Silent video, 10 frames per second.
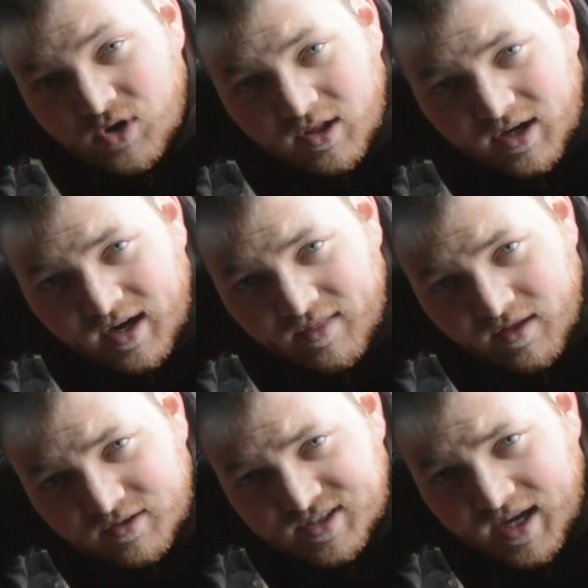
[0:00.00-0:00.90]
try looking at the
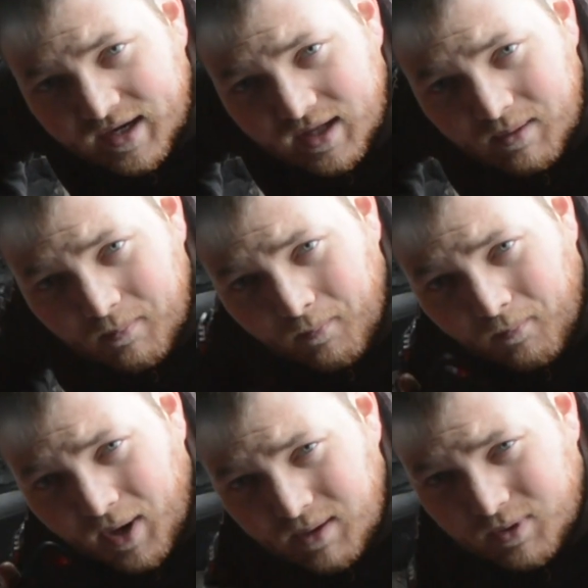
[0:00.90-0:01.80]
other side. It
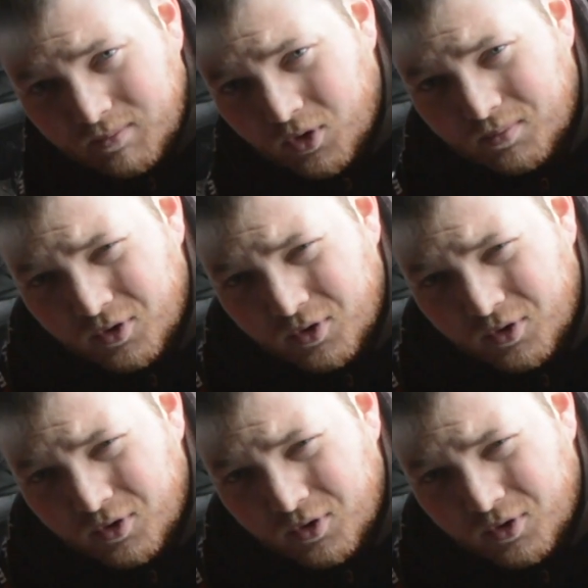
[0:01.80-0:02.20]
might be more